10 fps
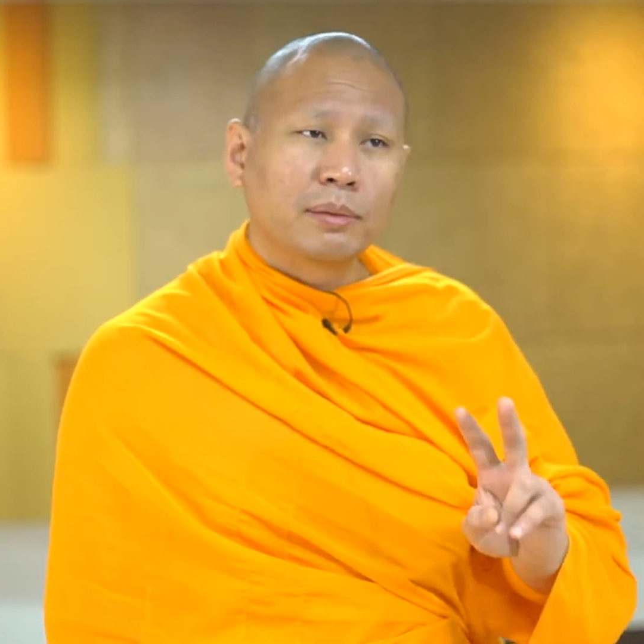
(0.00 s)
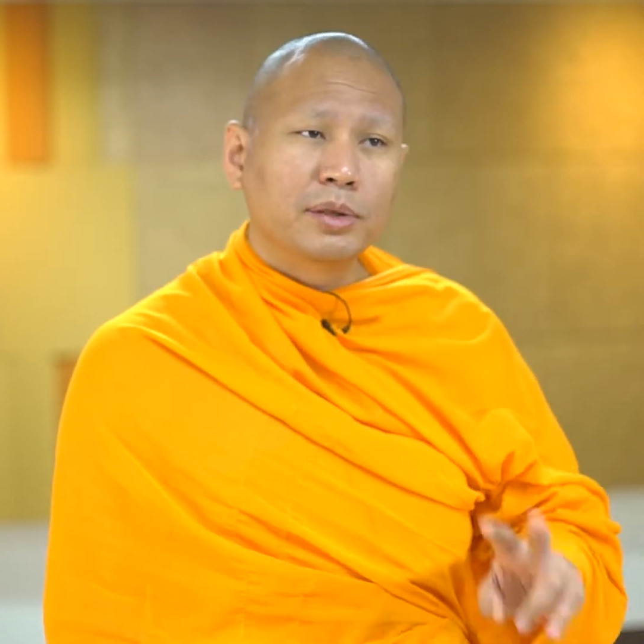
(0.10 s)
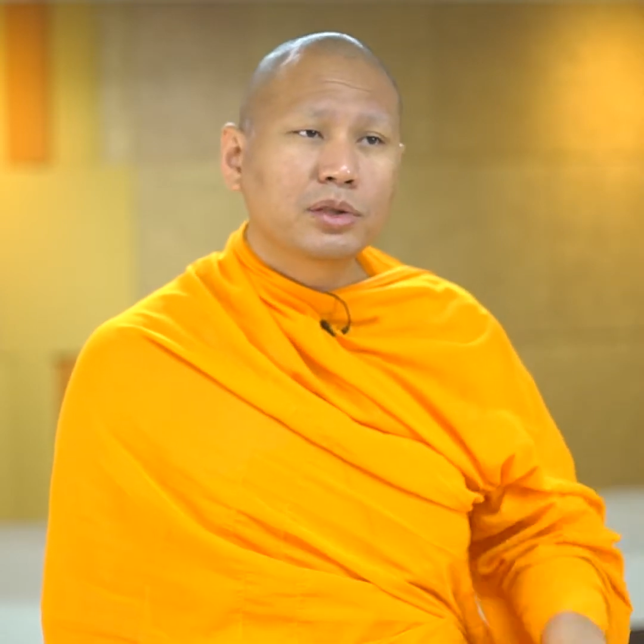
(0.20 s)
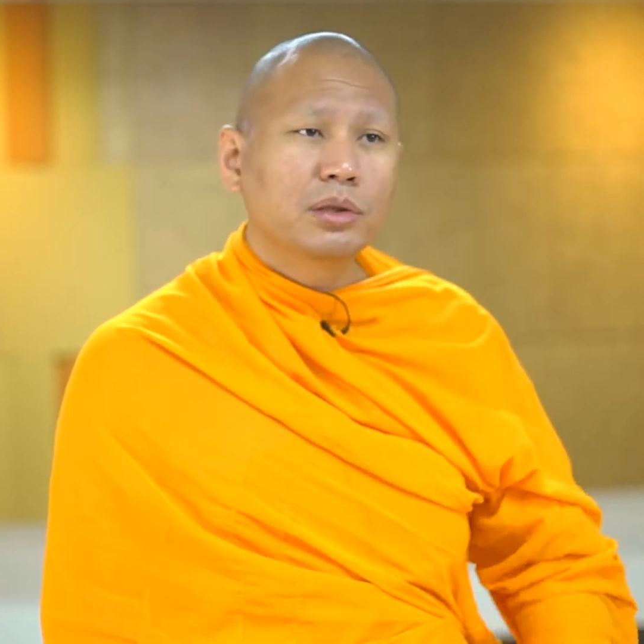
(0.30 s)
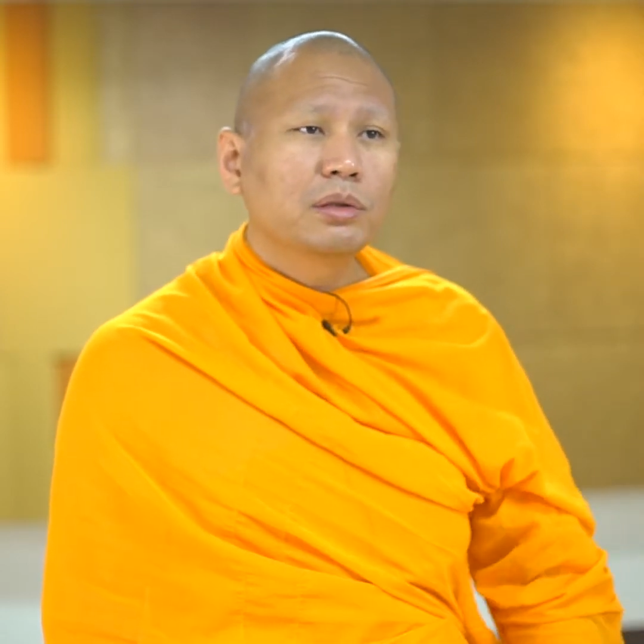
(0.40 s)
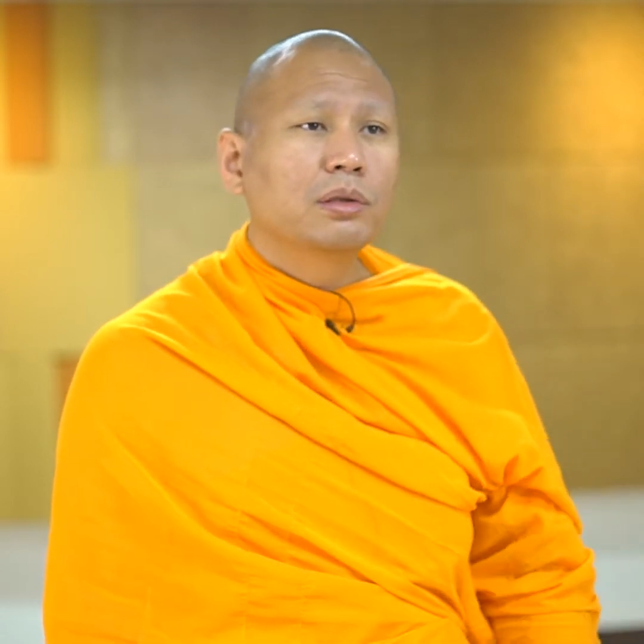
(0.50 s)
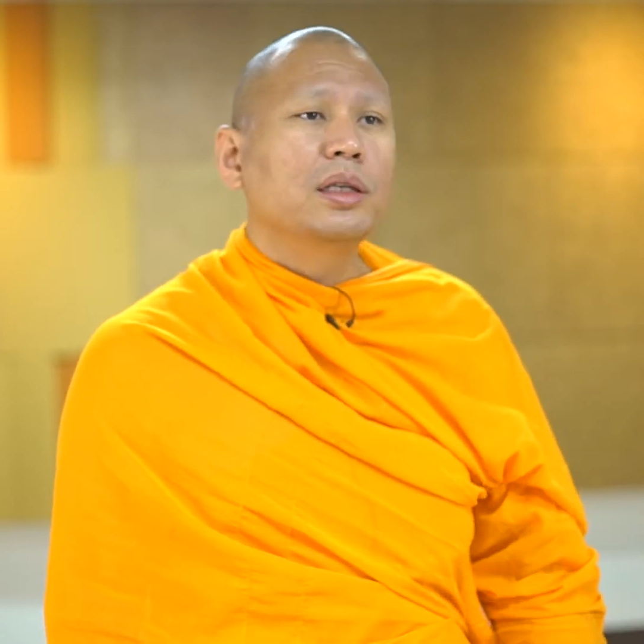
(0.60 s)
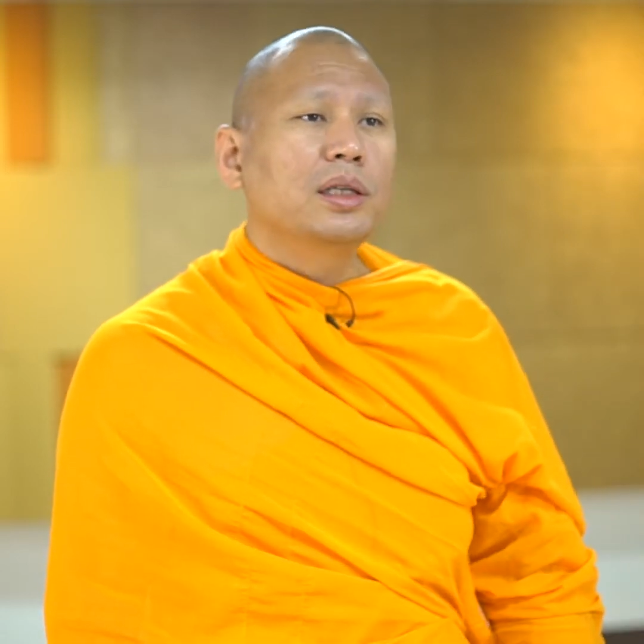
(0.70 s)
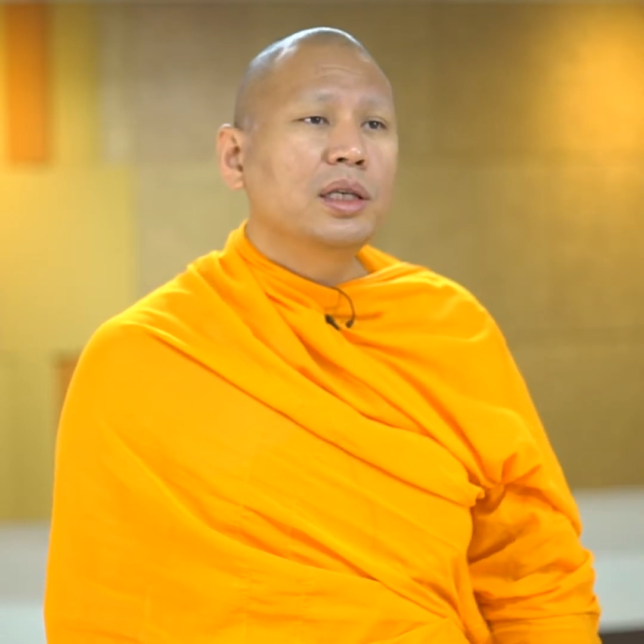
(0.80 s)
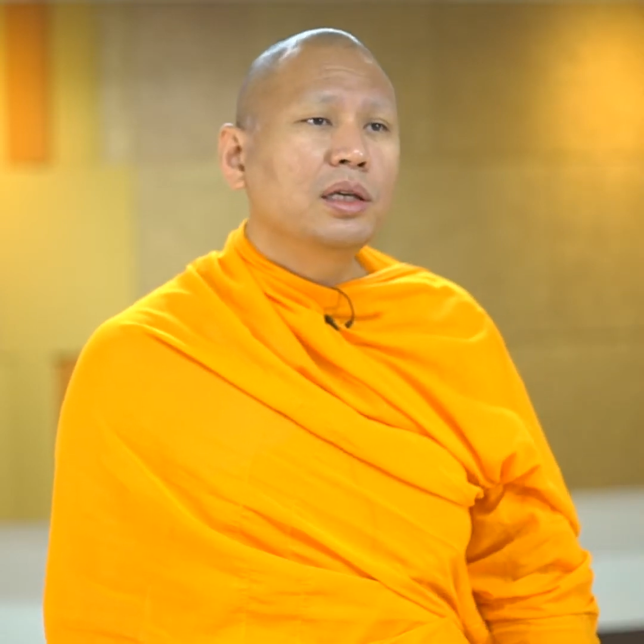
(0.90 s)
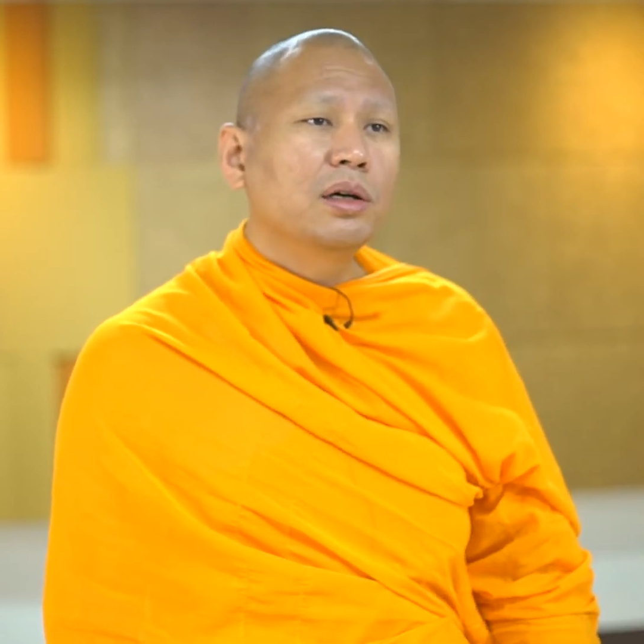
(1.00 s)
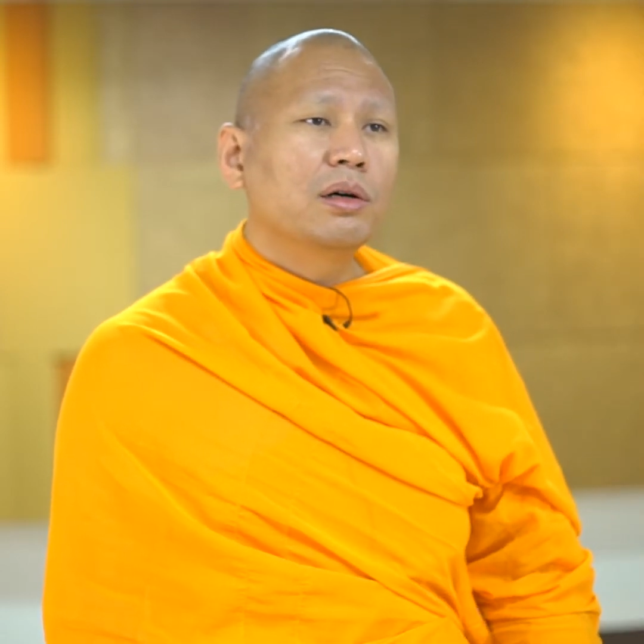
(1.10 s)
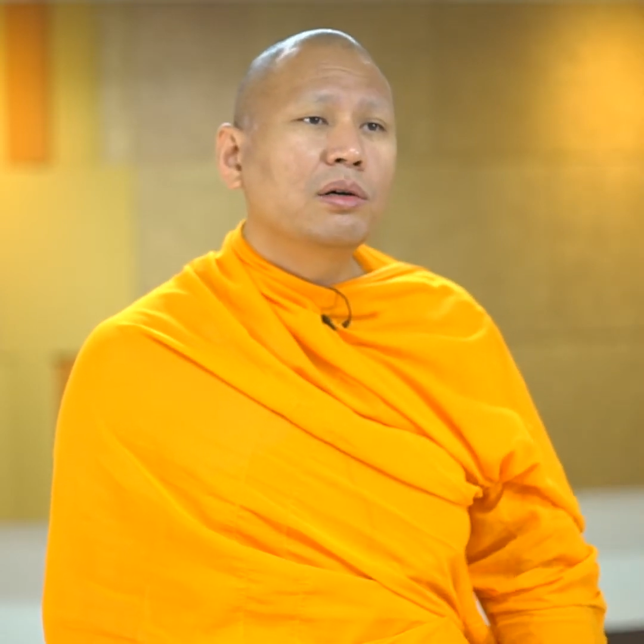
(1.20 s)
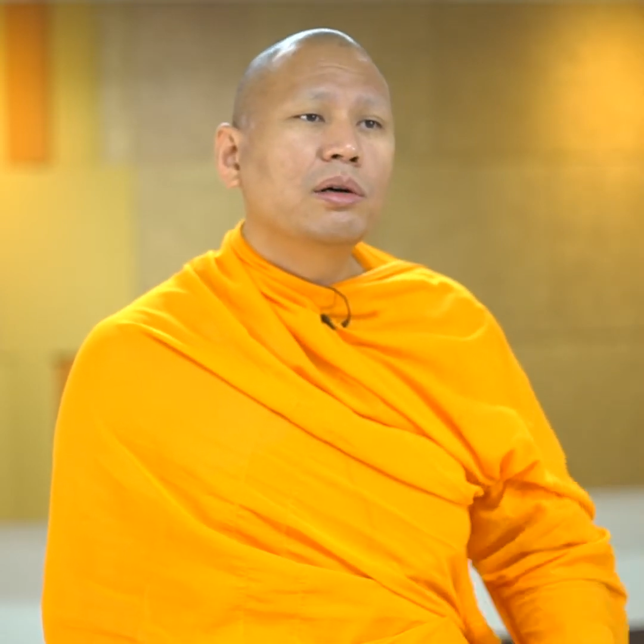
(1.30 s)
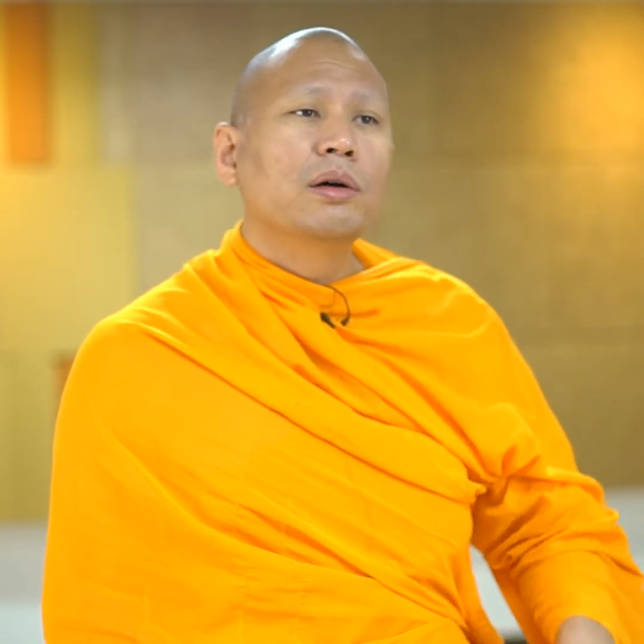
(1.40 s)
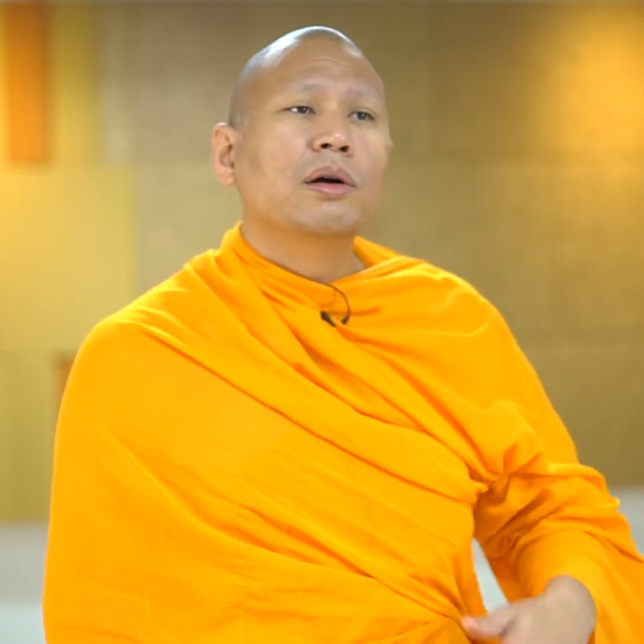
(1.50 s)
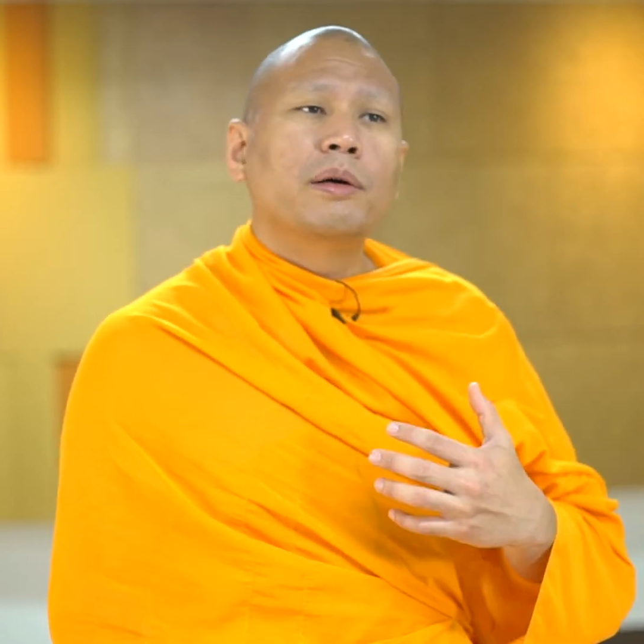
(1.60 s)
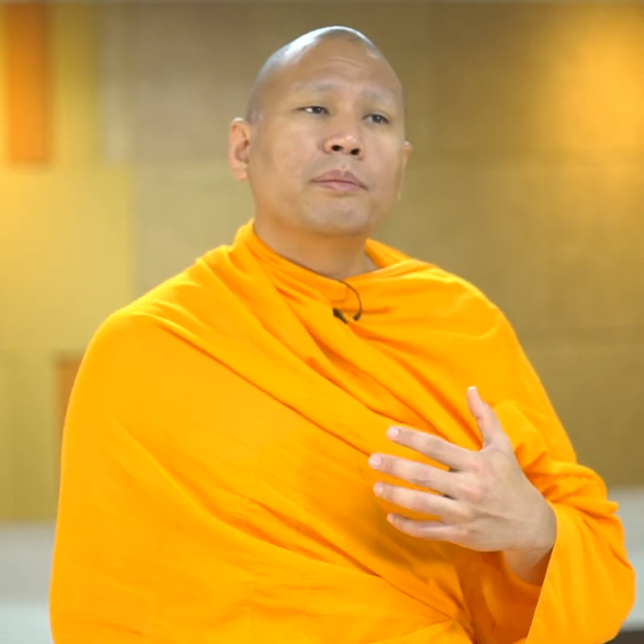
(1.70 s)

Number two, ego